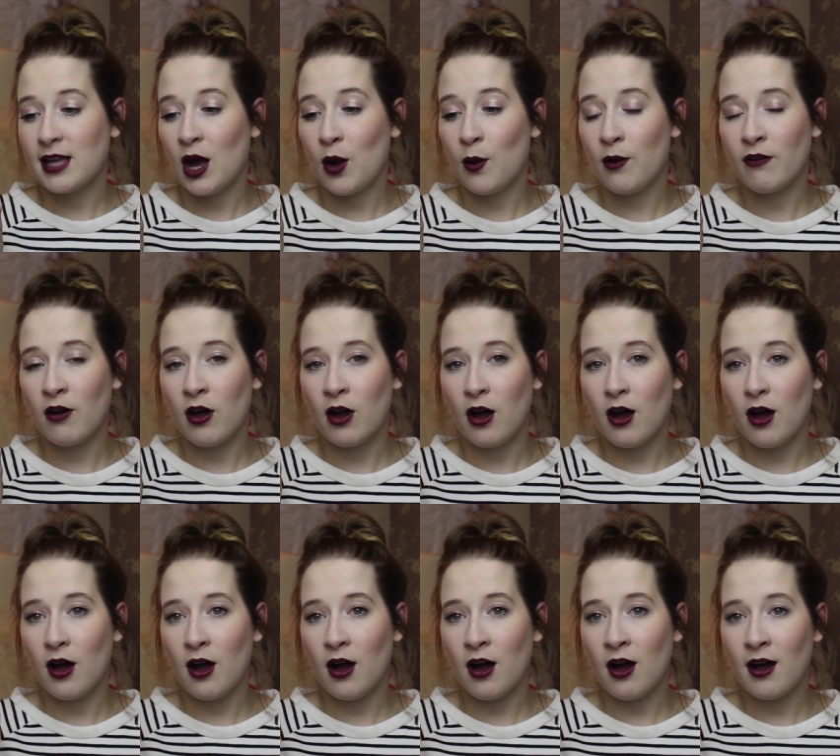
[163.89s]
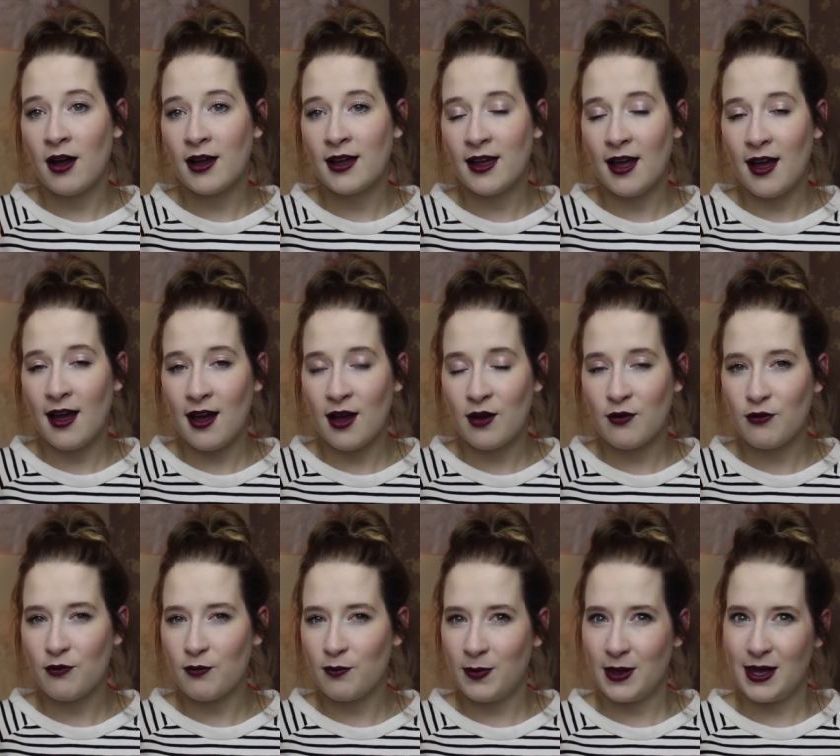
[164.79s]
However, I
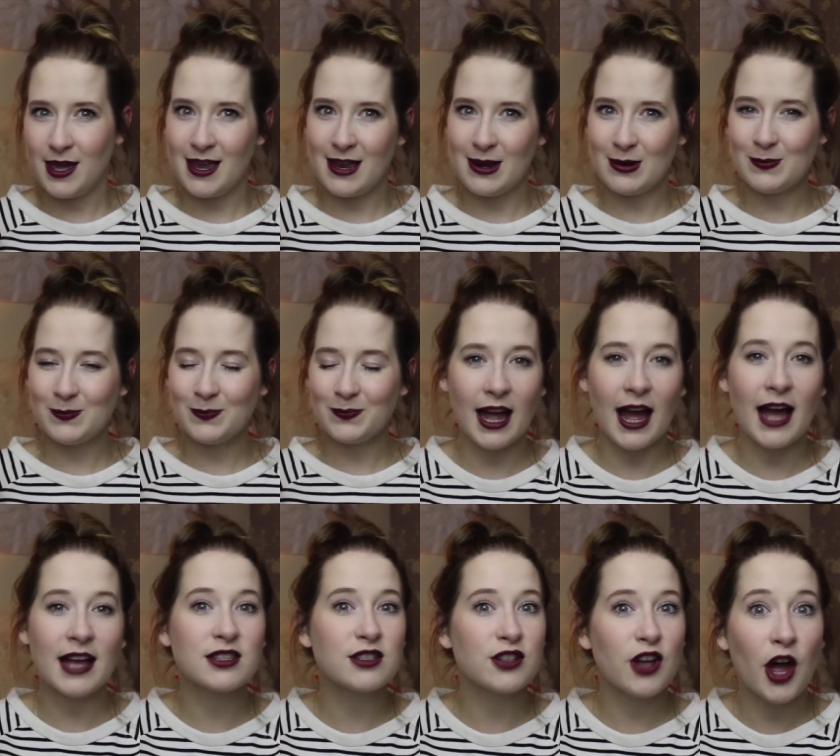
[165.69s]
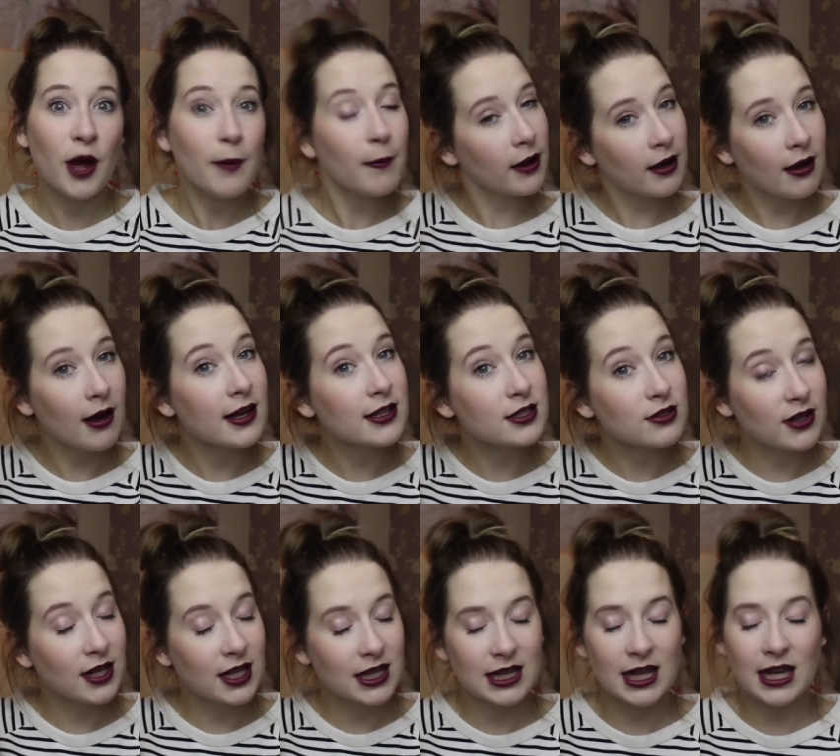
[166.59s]
have been. It hasn't hurt my eyes
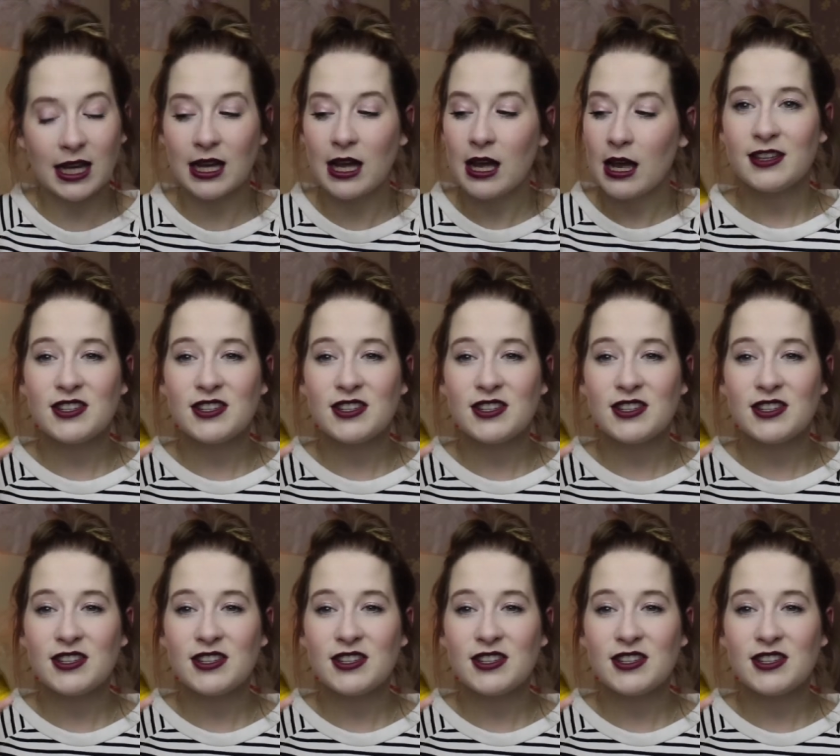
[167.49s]
or anything.